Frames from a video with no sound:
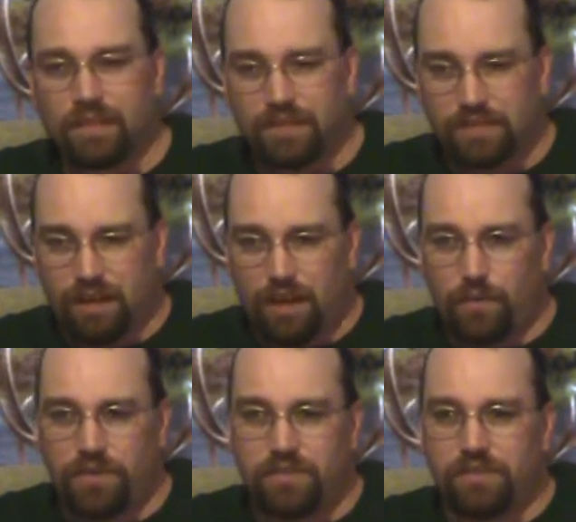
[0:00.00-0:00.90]
It's
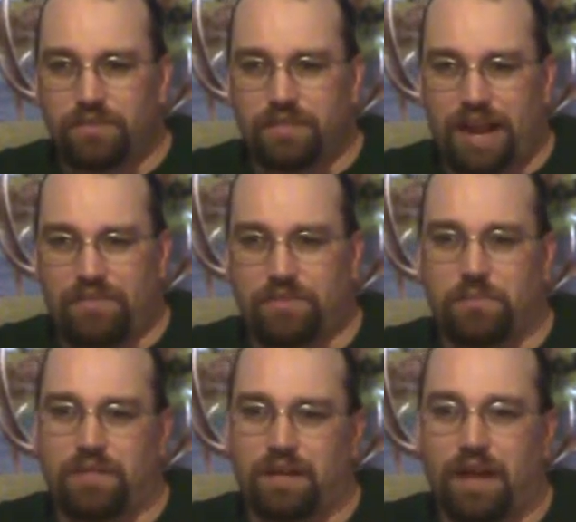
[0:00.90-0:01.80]
always good to have
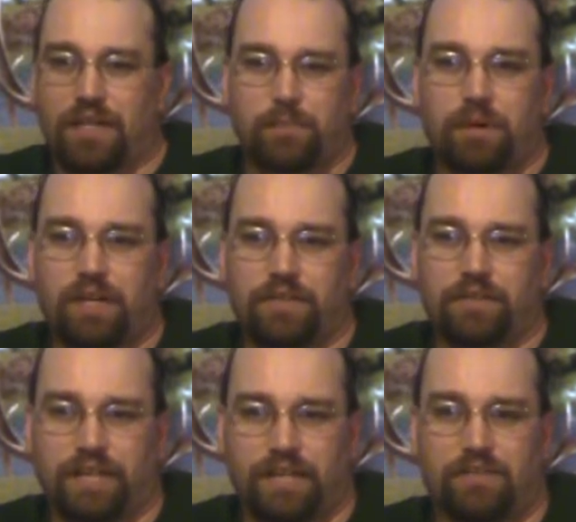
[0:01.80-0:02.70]
something to occupy your
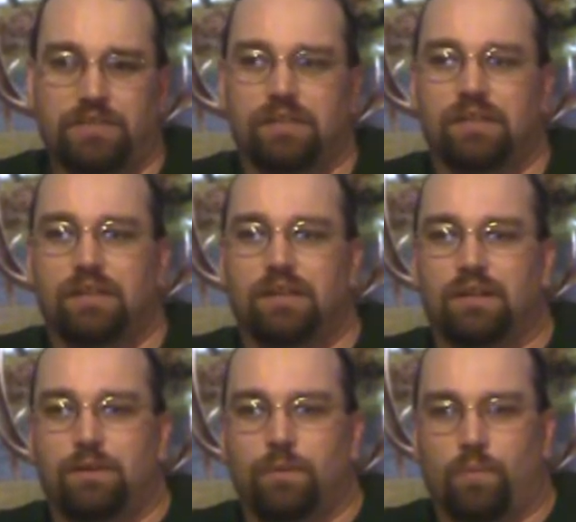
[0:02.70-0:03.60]
kids
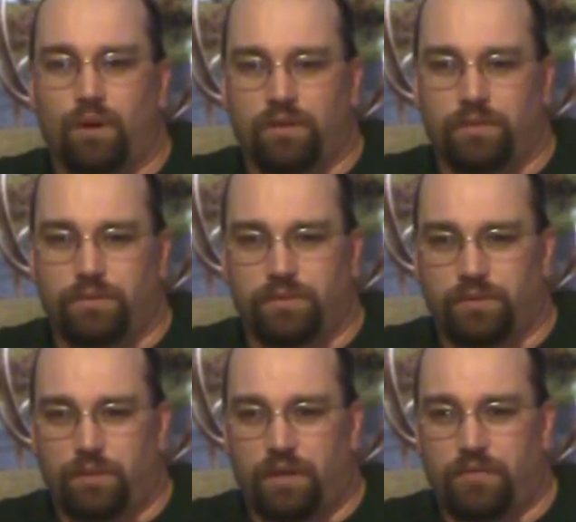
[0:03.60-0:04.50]
while you and your
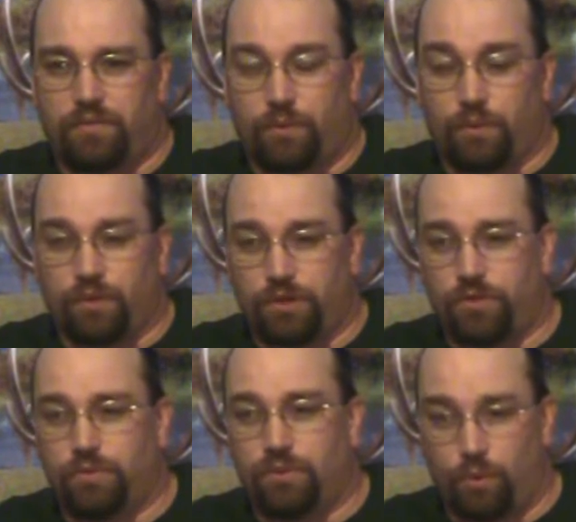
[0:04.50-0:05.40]
wife, or
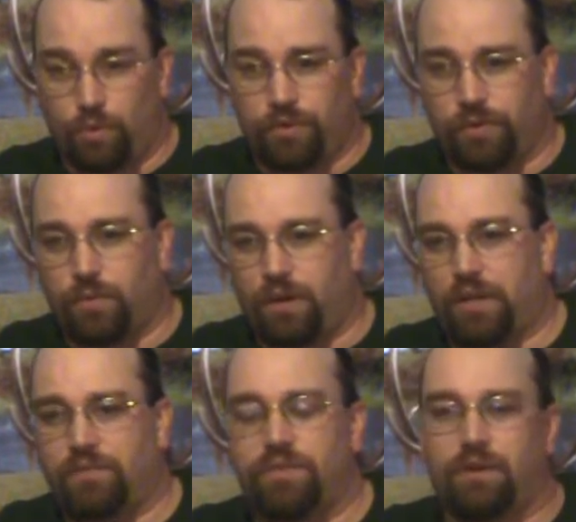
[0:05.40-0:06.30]
you or your
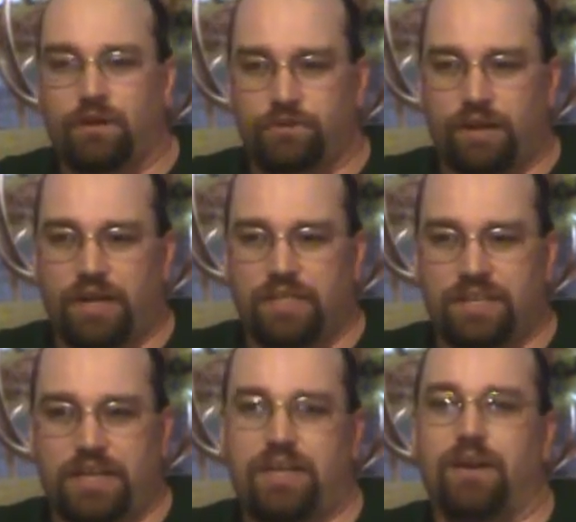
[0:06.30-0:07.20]
wife, are trying to
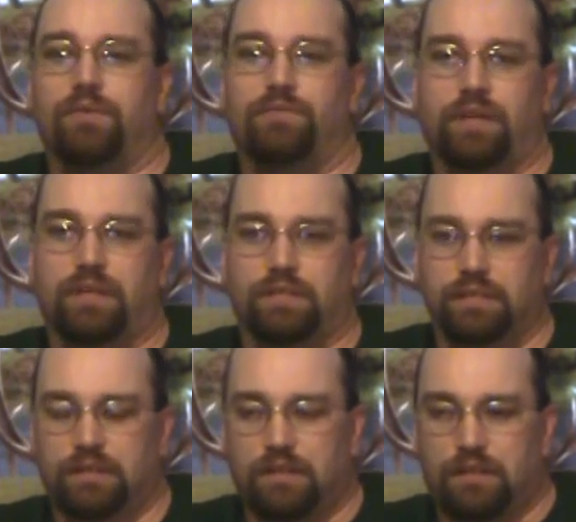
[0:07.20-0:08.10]
take care of things
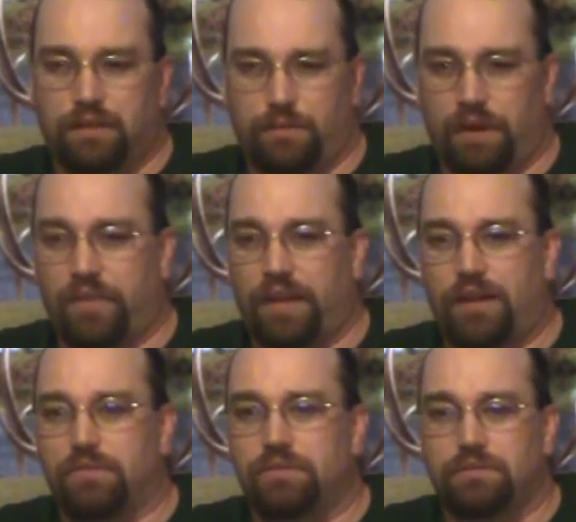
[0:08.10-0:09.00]
around the
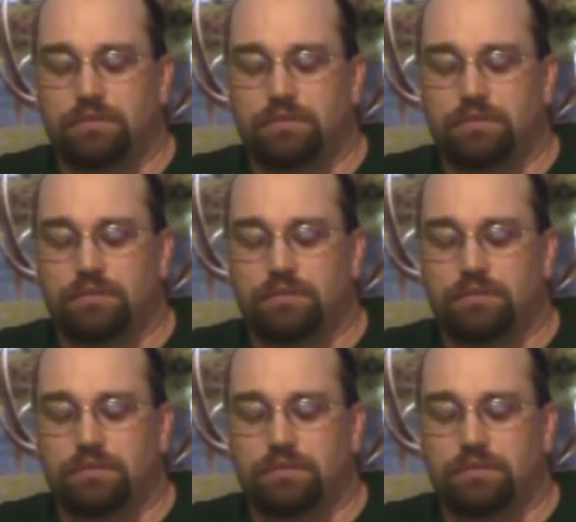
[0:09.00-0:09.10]
house,